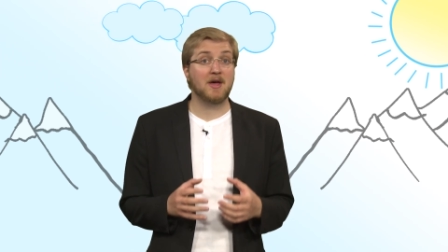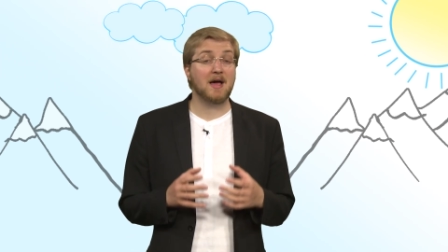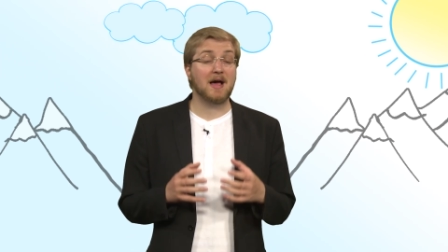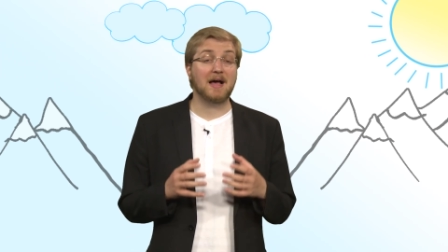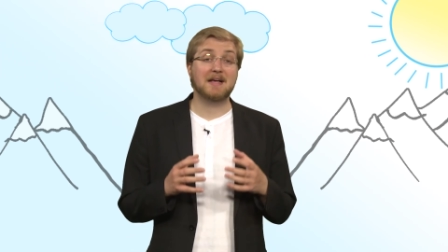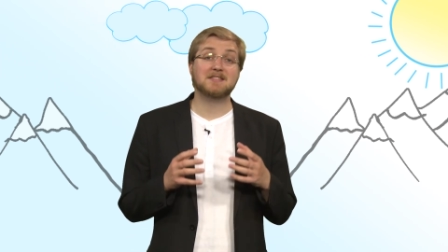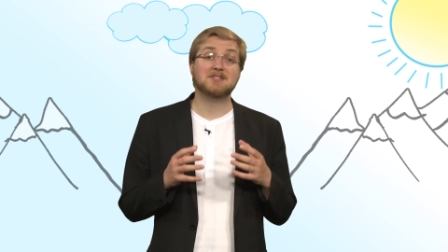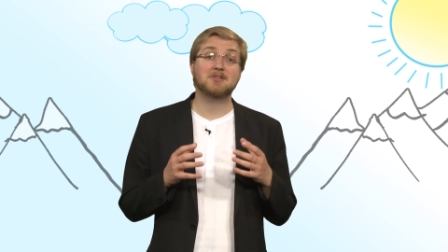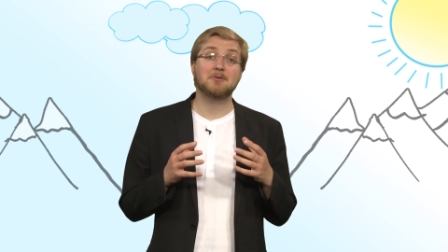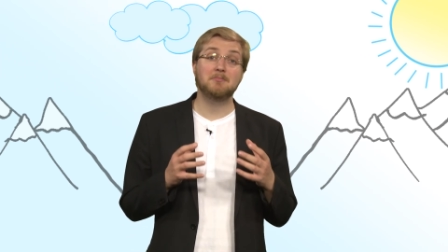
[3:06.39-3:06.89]

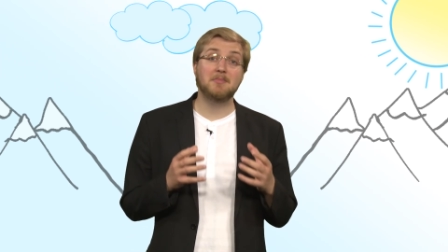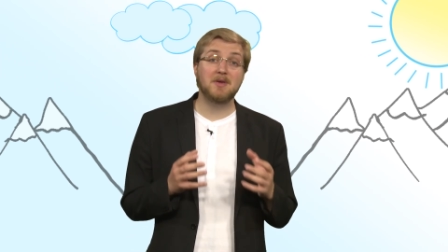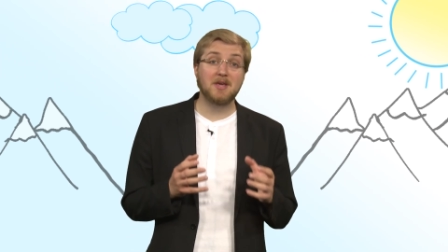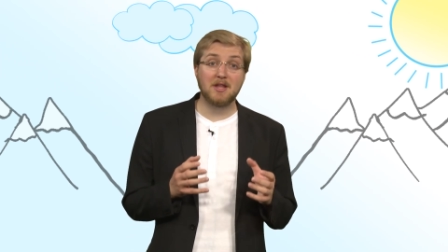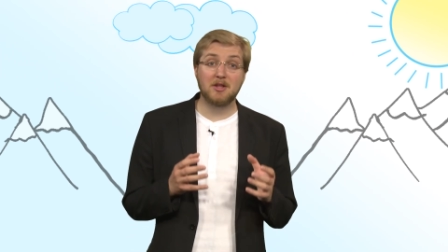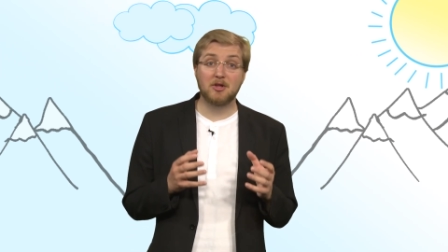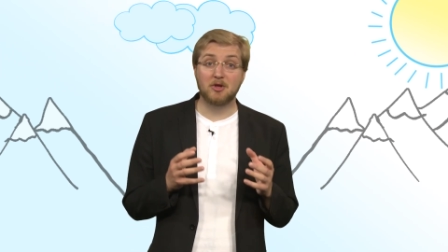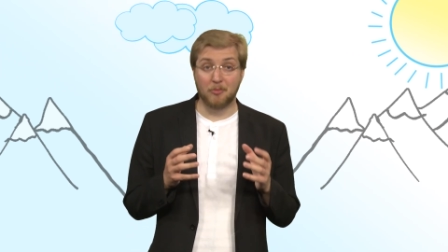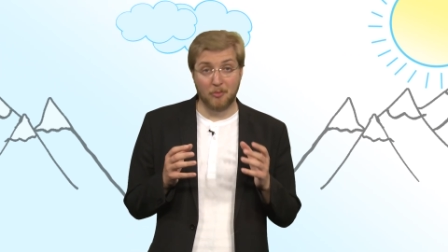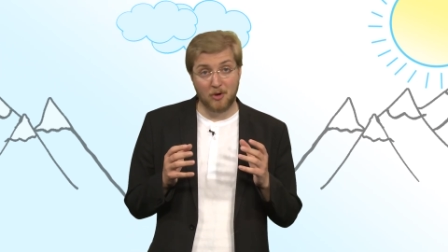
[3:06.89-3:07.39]
as the
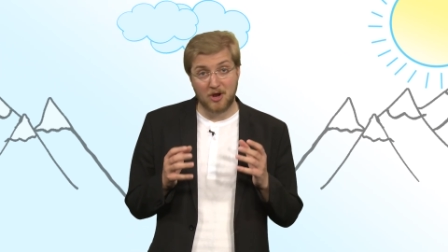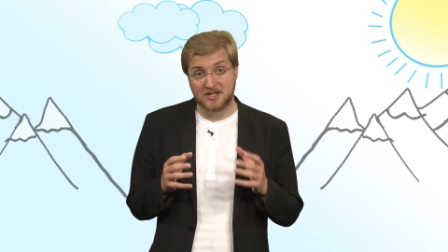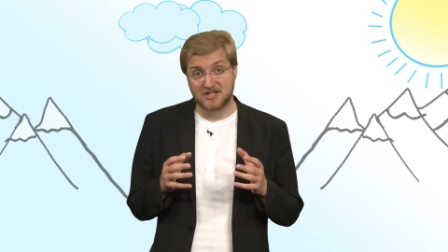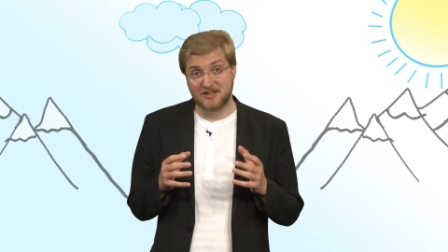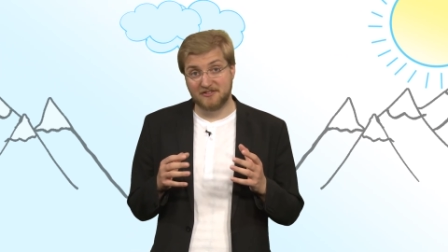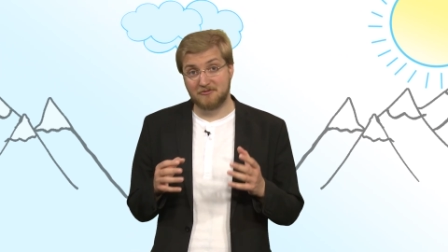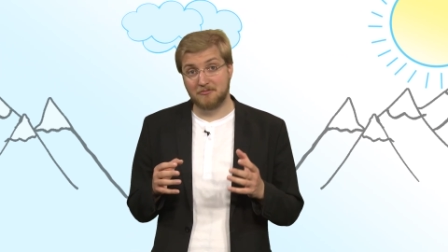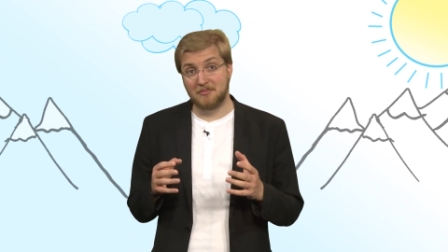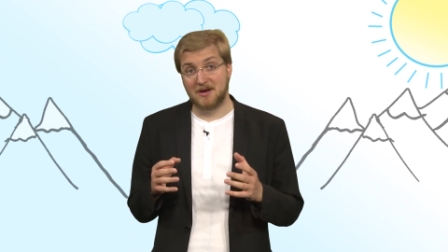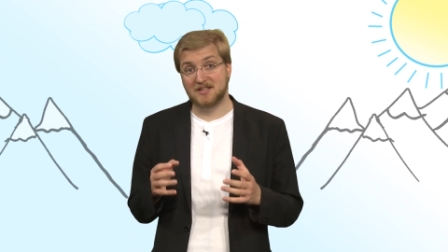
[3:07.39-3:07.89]
mean
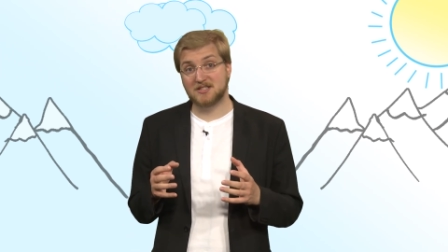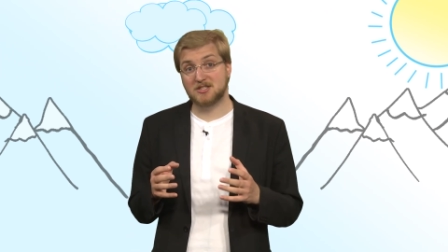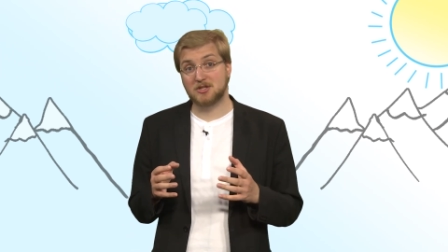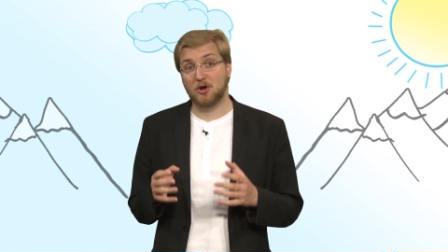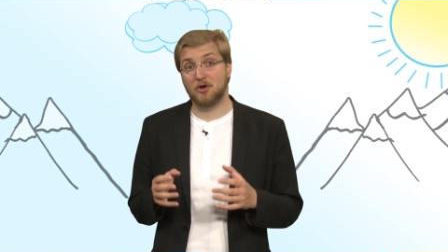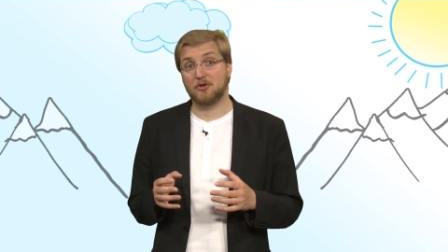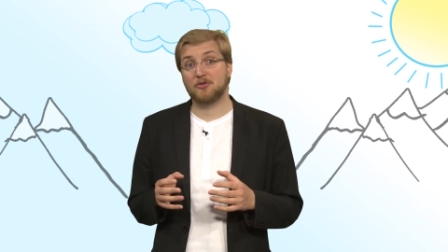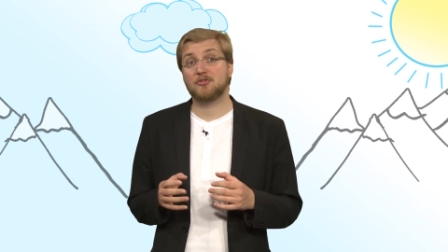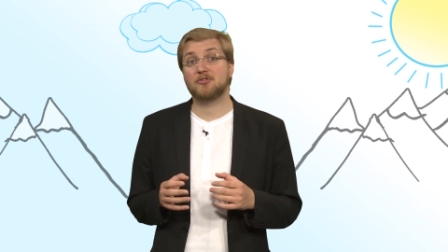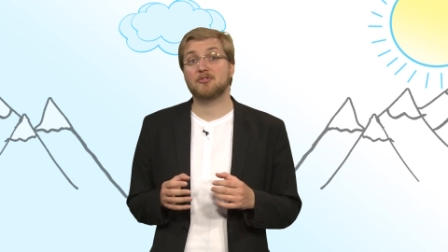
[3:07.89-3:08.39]
cumulative mass
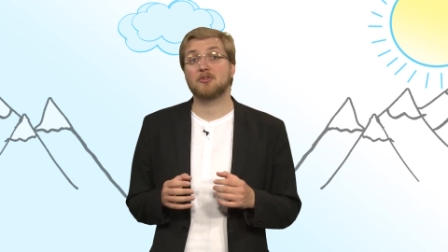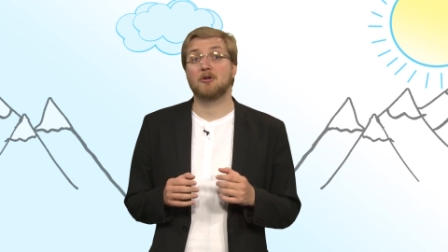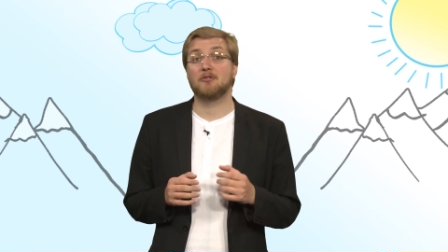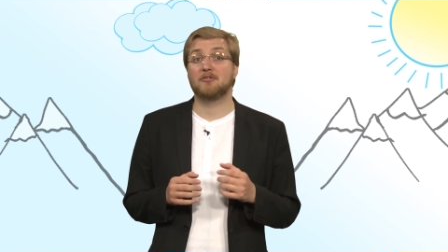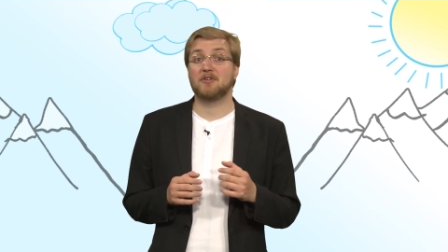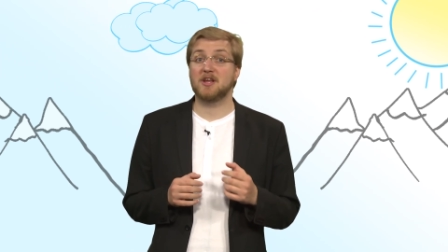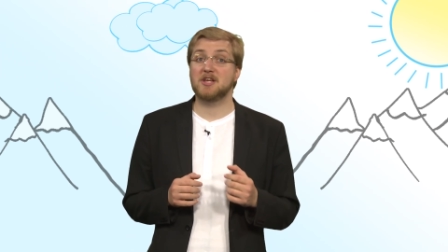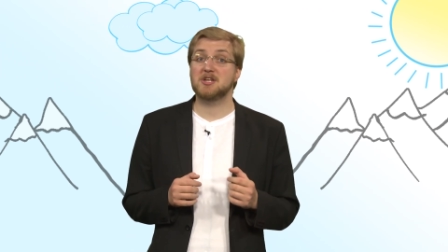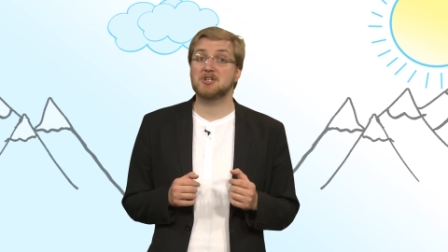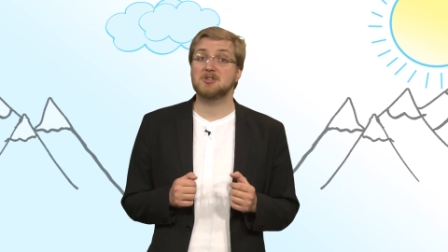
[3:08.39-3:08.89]
loss of
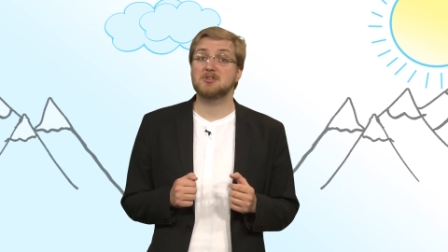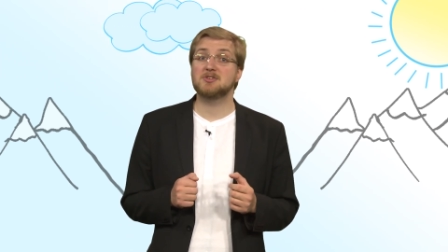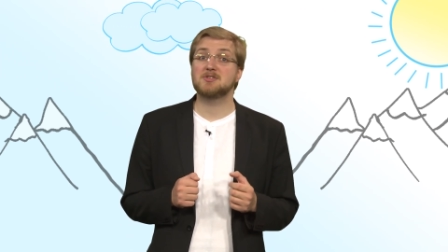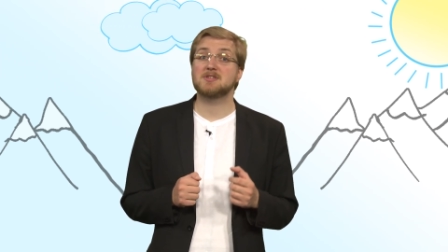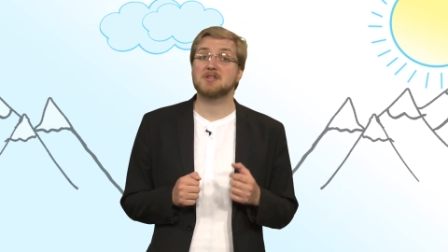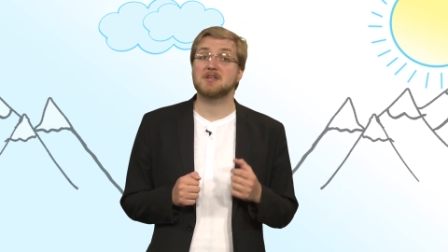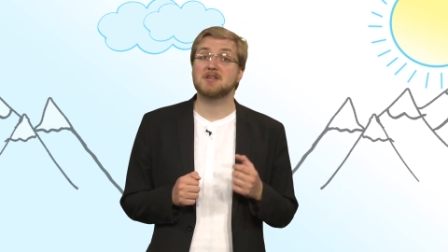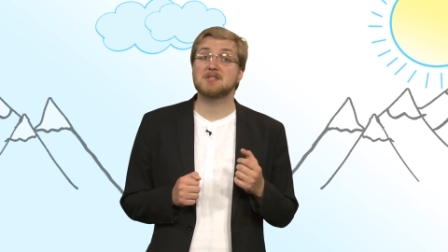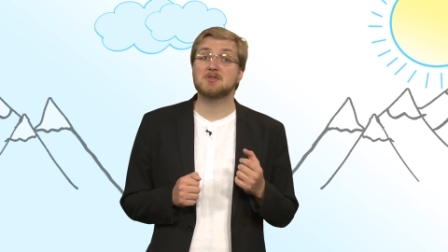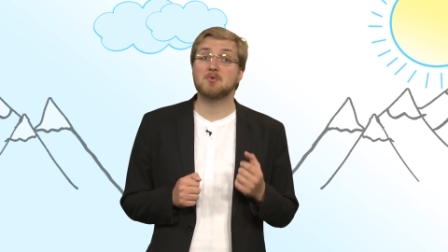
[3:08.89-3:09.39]

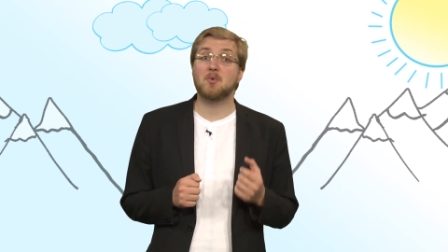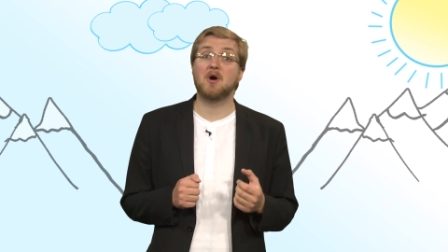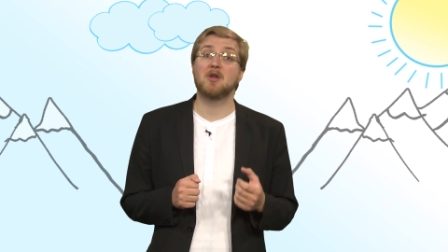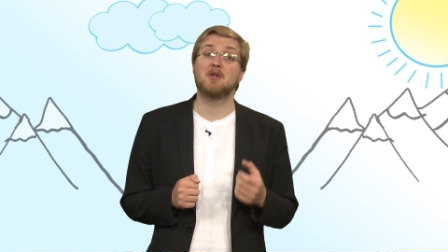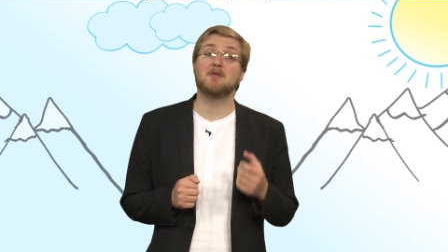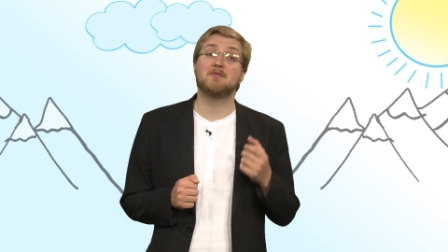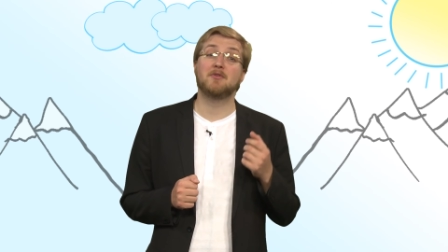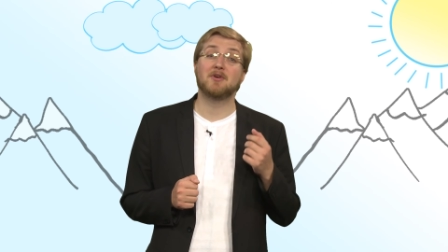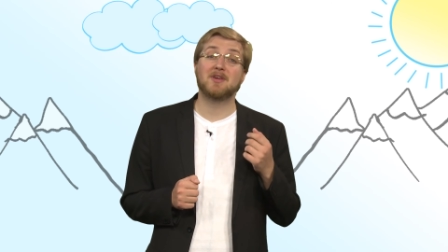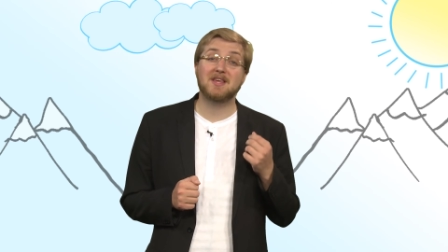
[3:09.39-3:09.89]
glaciers is one
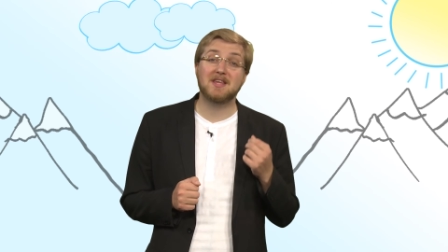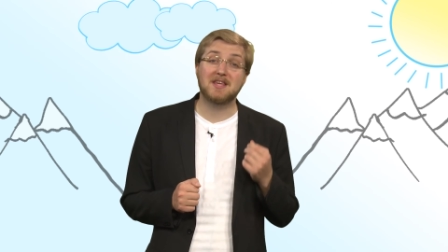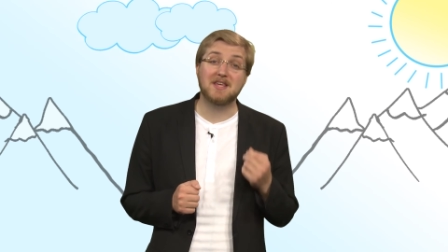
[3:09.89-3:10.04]
of the